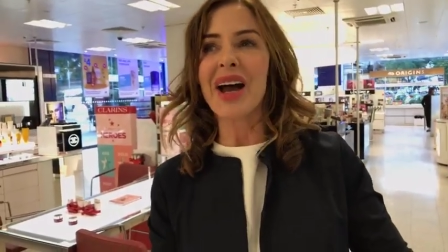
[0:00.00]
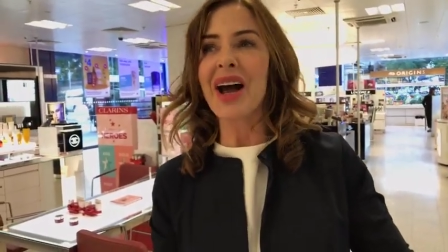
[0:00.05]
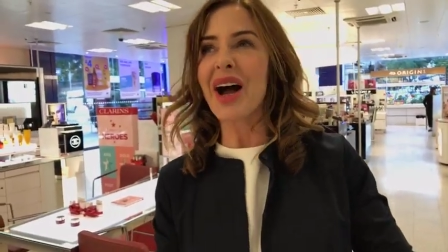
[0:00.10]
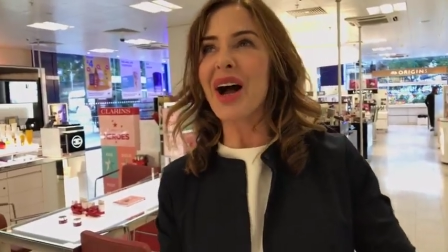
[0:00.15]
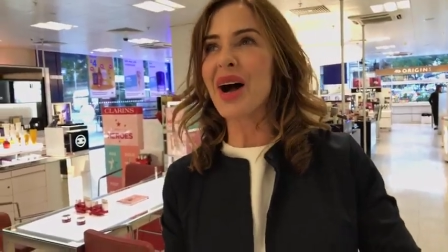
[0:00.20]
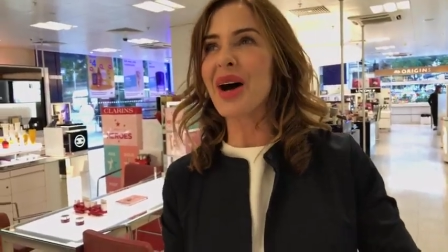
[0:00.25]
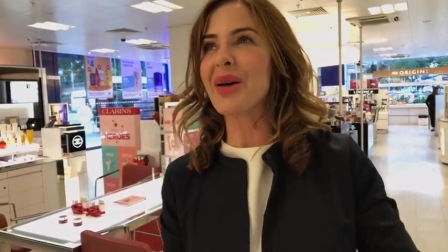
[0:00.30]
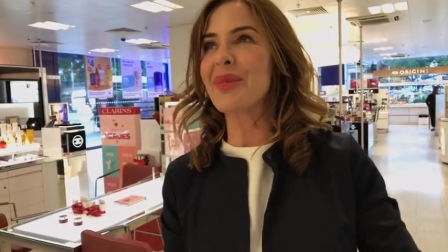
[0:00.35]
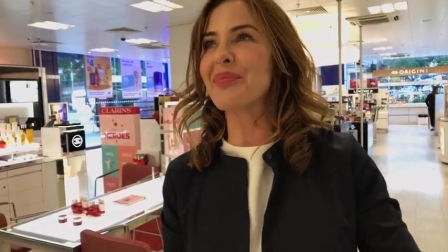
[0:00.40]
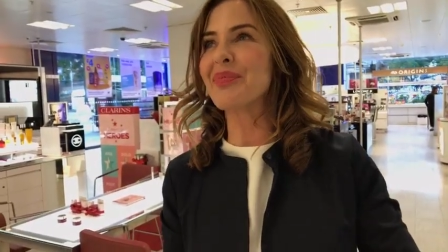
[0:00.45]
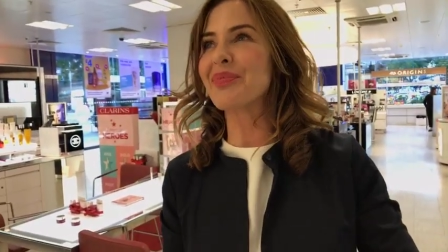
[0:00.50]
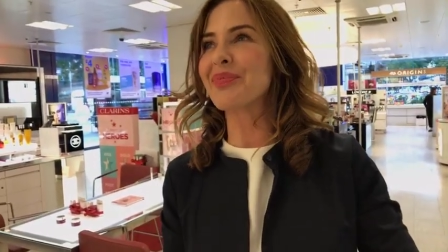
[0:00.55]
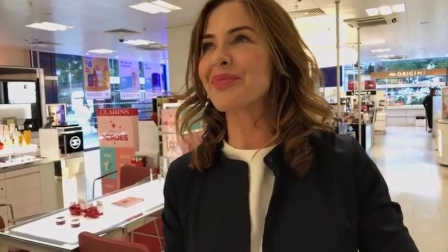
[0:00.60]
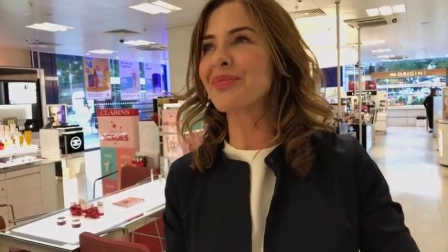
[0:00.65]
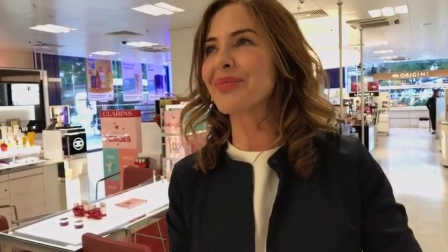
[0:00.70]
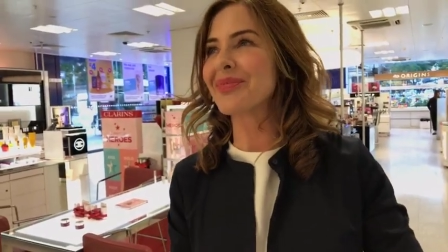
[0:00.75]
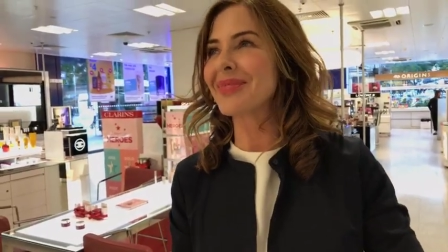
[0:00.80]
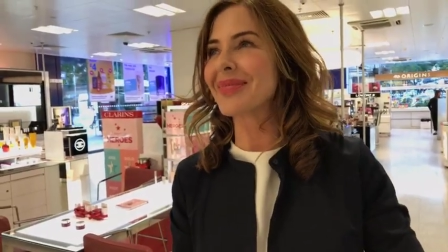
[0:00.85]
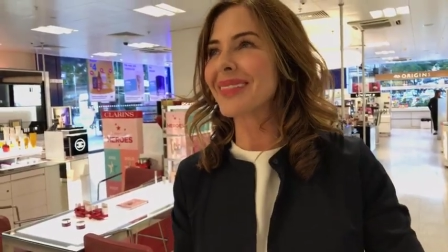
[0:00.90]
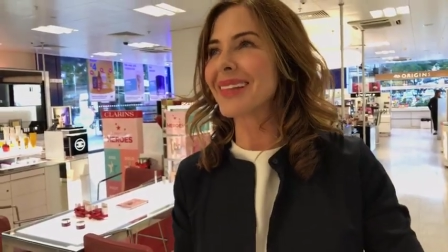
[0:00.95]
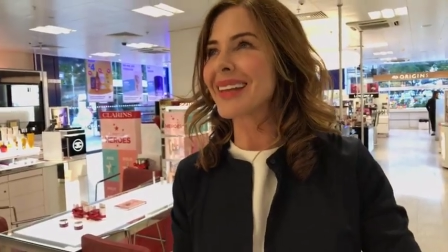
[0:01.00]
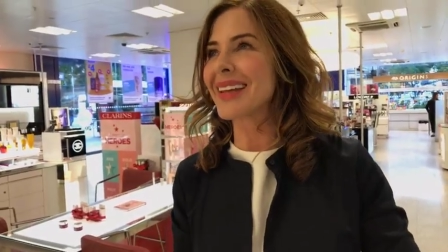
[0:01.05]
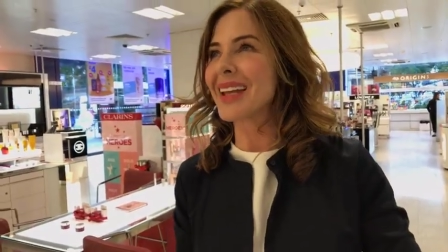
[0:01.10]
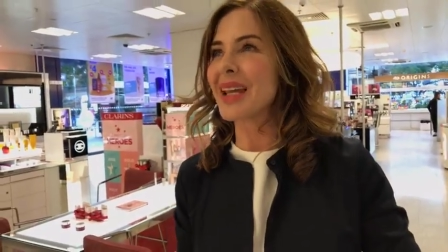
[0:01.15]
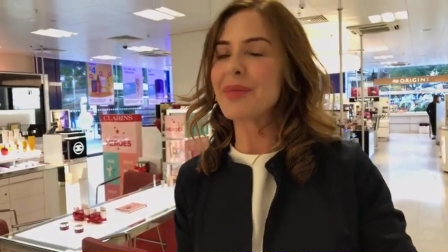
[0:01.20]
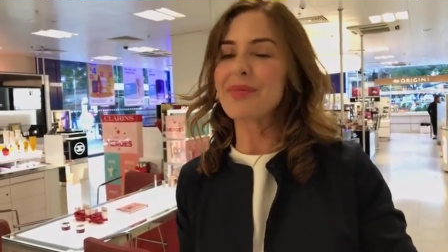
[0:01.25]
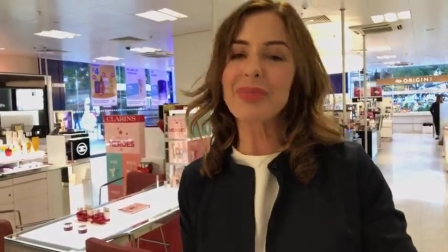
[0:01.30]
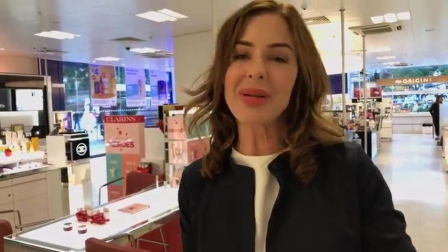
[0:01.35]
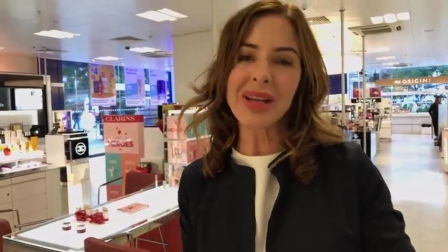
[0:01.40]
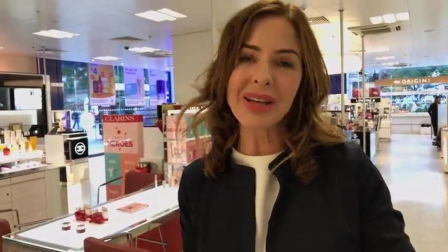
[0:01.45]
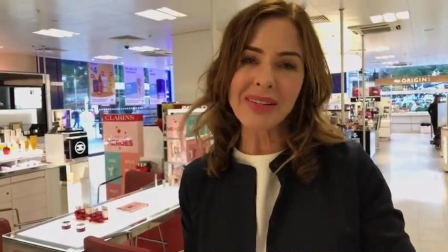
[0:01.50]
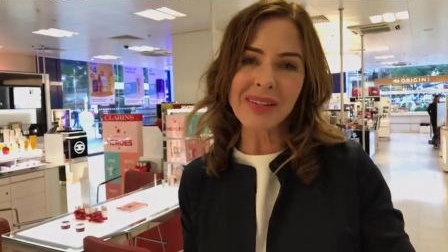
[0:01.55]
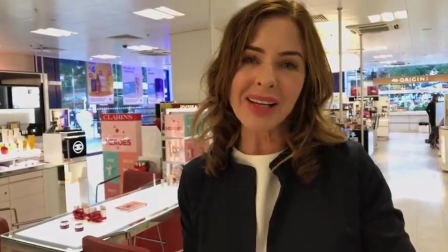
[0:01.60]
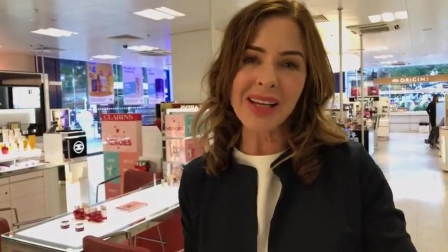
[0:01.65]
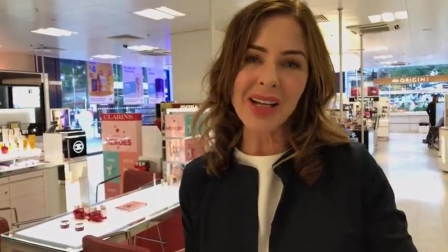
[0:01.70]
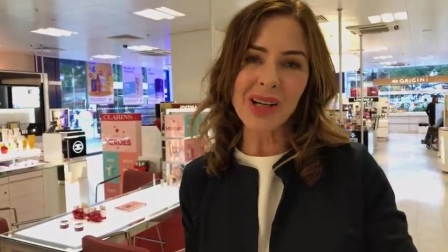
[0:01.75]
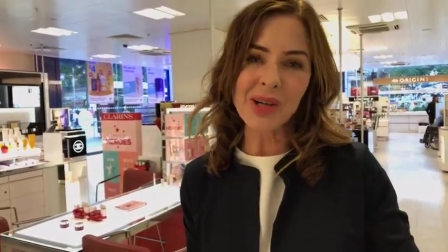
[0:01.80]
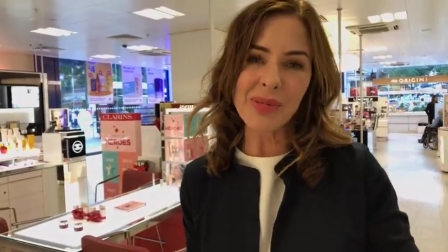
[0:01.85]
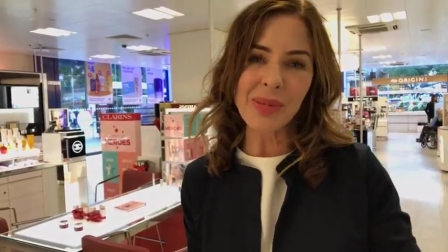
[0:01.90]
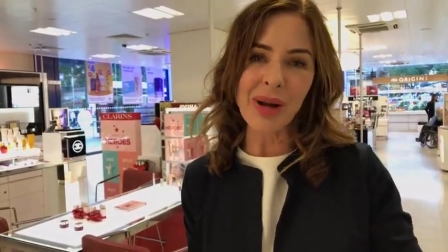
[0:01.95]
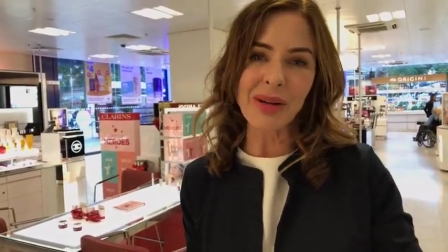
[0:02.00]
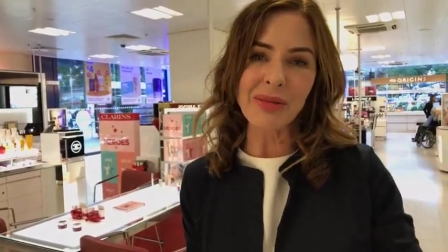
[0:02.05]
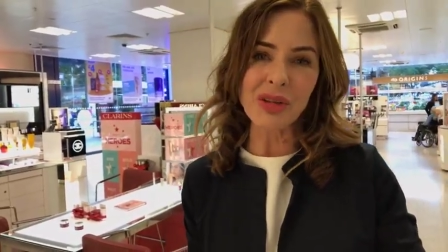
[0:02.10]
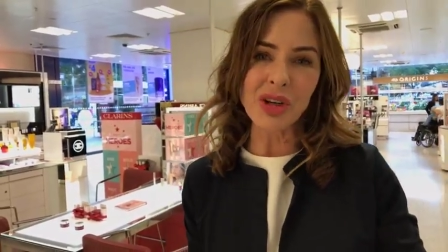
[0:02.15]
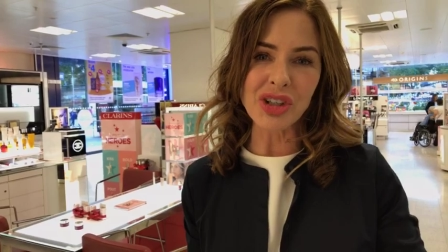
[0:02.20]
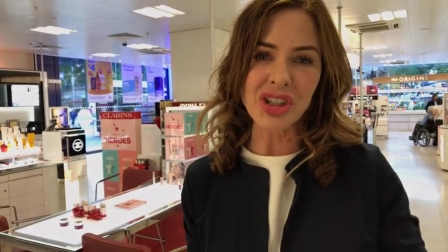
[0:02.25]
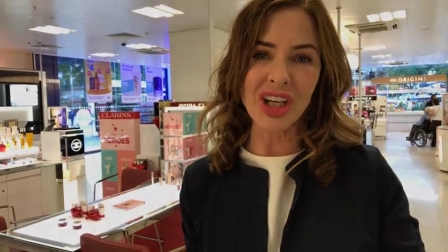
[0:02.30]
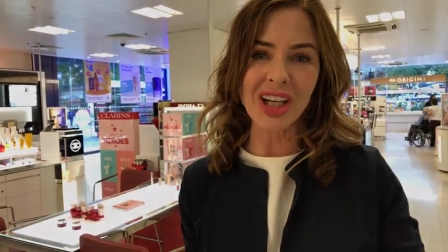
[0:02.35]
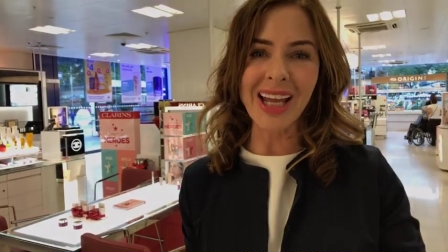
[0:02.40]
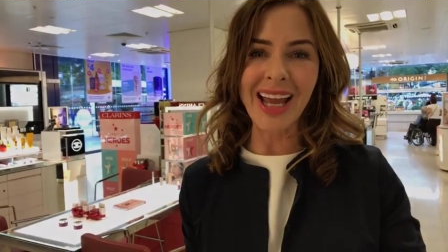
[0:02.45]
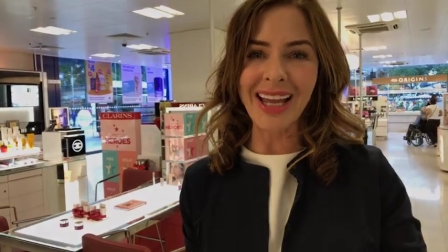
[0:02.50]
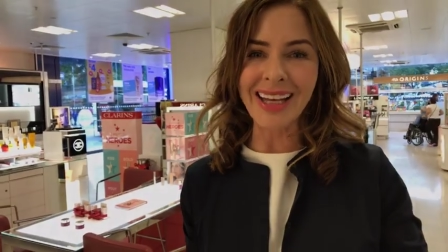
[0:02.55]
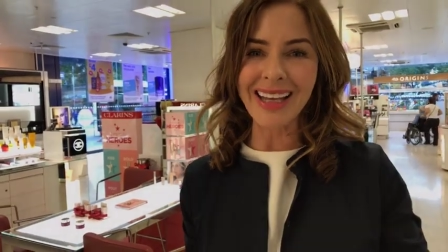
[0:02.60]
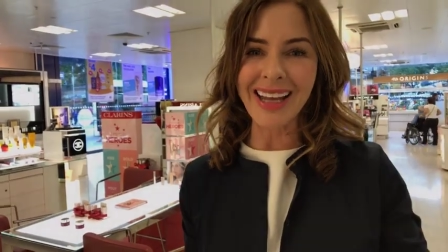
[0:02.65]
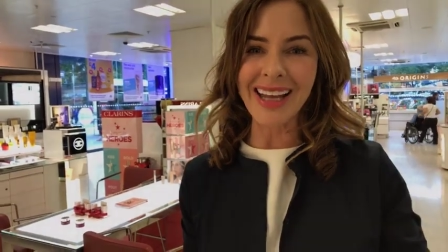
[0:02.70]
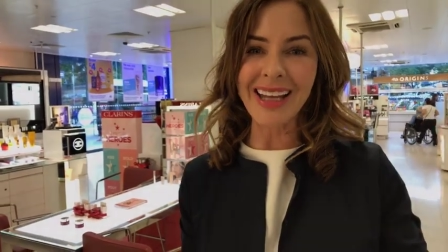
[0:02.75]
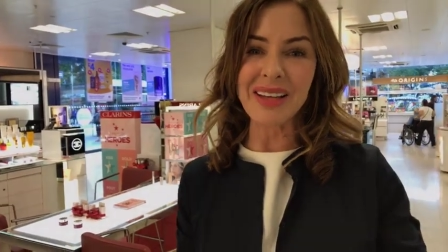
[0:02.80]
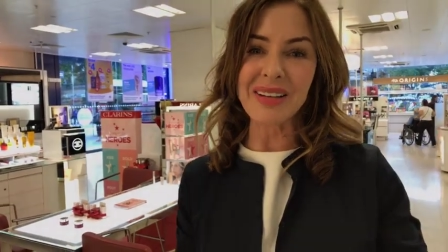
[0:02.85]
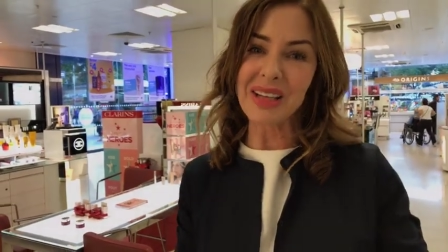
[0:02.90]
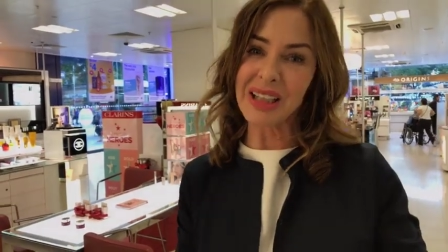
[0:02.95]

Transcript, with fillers: Um, Imperial by Roger Gallet,